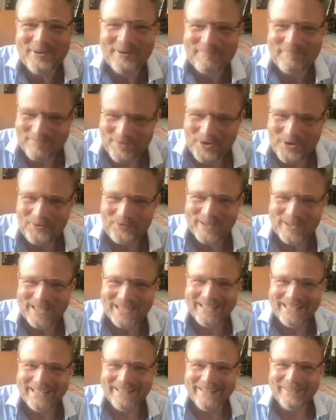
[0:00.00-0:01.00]

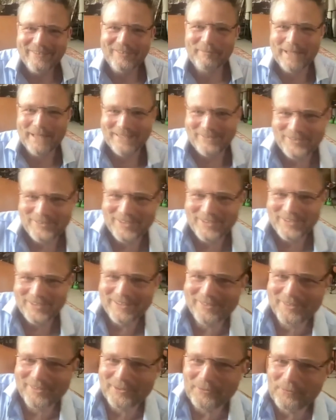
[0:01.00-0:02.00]
movie speech is The
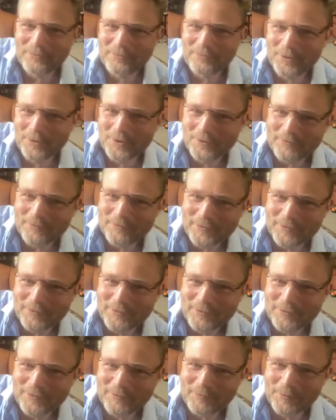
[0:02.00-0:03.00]
Wolf of Wall Street.